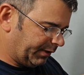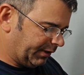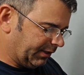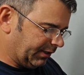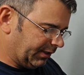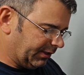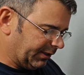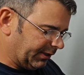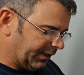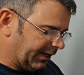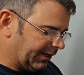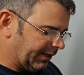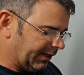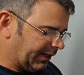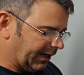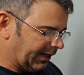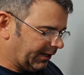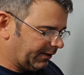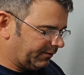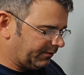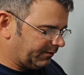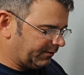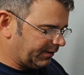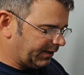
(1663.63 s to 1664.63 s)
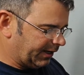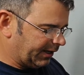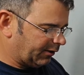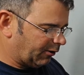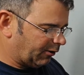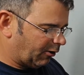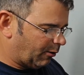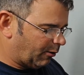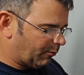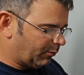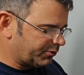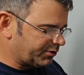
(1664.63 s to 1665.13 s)
yeah, and
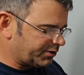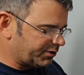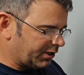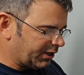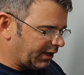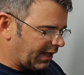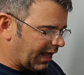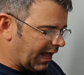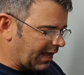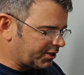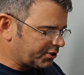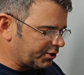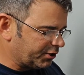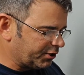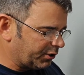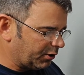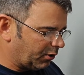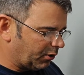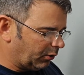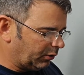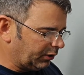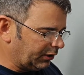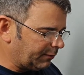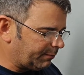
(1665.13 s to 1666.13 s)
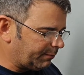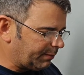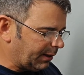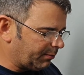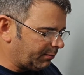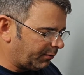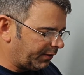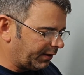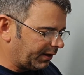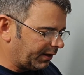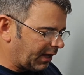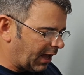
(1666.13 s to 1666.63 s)
almost actually the only
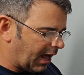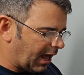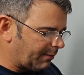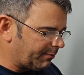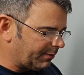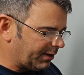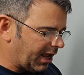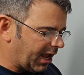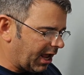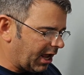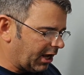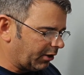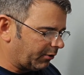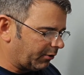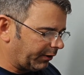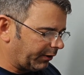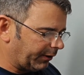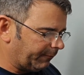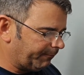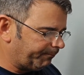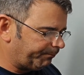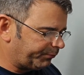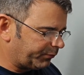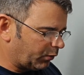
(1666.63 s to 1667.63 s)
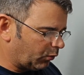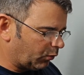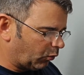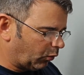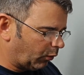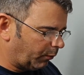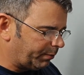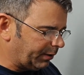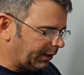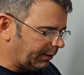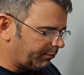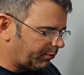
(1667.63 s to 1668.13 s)
people that got me angry were
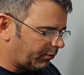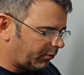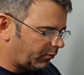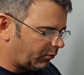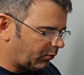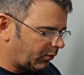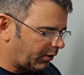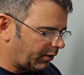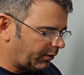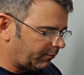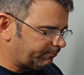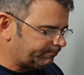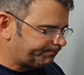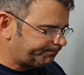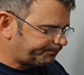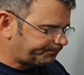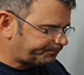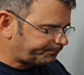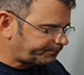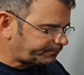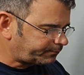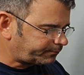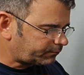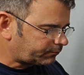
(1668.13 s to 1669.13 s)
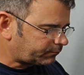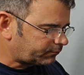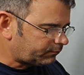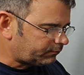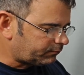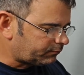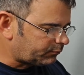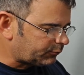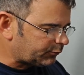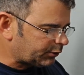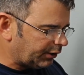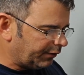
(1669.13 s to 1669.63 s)
people
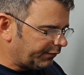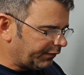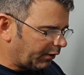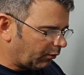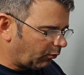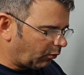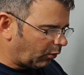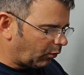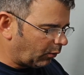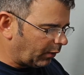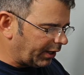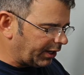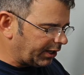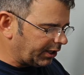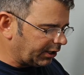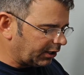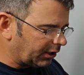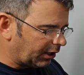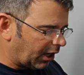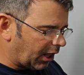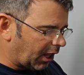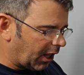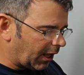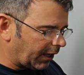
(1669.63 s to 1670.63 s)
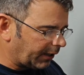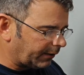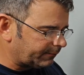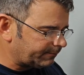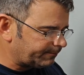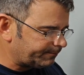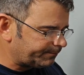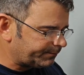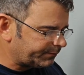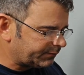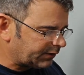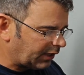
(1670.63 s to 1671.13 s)
that were waiting in line.
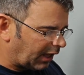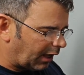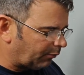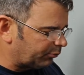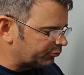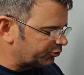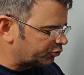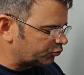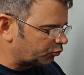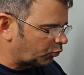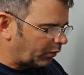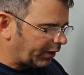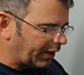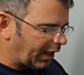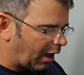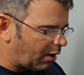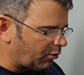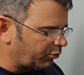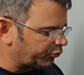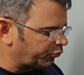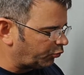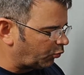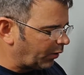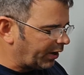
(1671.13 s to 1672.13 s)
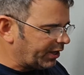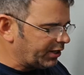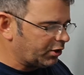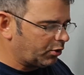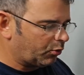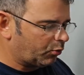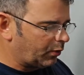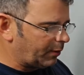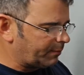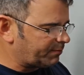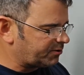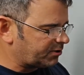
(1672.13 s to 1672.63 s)
I was waiting to
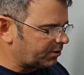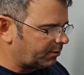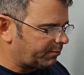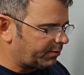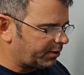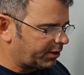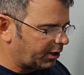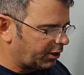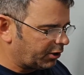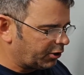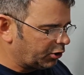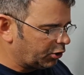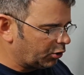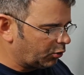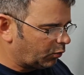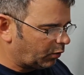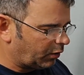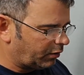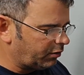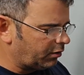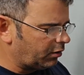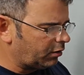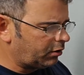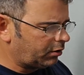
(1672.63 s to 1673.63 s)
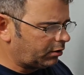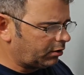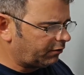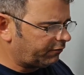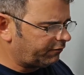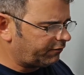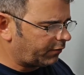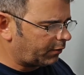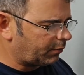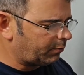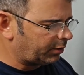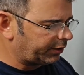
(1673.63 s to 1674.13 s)
rip somebody a new one,
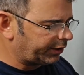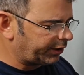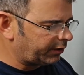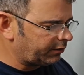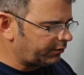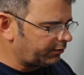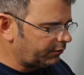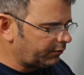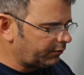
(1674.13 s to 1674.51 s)
verbally.